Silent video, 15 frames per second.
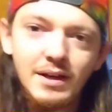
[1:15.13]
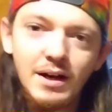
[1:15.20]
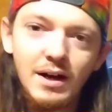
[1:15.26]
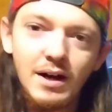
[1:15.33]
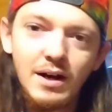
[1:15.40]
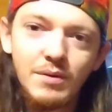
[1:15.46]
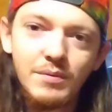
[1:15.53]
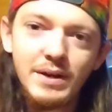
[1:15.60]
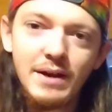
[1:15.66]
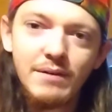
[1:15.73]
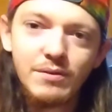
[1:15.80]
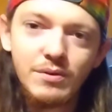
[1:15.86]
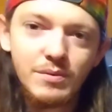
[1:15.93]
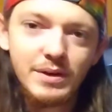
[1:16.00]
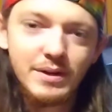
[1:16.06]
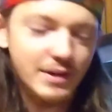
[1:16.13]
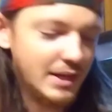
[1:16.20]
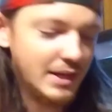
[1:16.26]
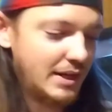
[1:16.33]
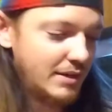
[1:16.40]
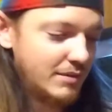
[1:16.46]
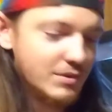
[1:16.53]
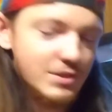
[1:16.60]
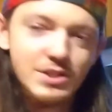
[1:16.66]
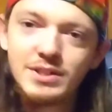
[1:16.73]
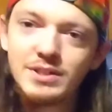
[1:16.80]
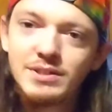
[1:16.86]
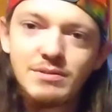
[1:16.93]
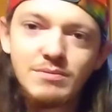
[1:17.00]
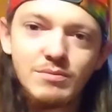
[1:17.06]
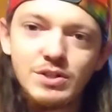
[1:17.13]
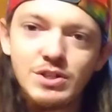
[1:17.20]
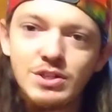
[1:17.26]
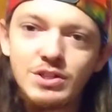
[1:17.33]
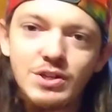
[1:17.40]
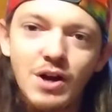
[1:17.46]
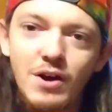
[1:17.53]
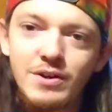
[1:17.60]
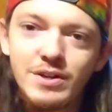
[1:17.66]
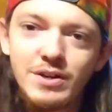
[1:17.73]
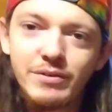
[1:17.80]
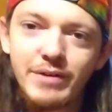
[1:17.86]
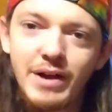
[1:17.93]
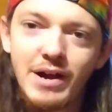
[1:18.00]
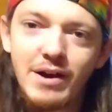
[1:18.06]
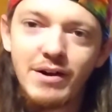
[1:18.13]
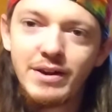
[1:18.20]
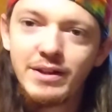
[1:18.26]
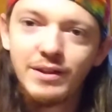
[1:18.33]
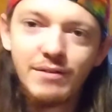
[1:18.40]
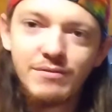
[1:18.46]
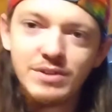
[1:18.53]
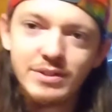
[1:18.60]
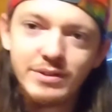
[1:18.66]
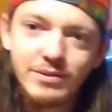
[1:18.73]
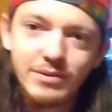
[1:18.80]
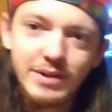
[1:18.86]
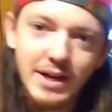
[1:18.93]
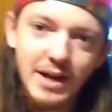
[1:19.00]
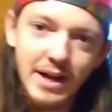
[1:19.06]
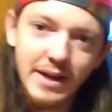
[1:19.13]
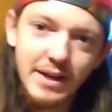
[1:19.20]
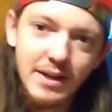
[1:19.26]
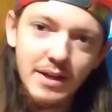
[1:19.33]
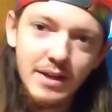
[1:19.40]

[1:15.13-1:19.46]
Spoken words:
Whenever we're just gardening around. I love this little guy.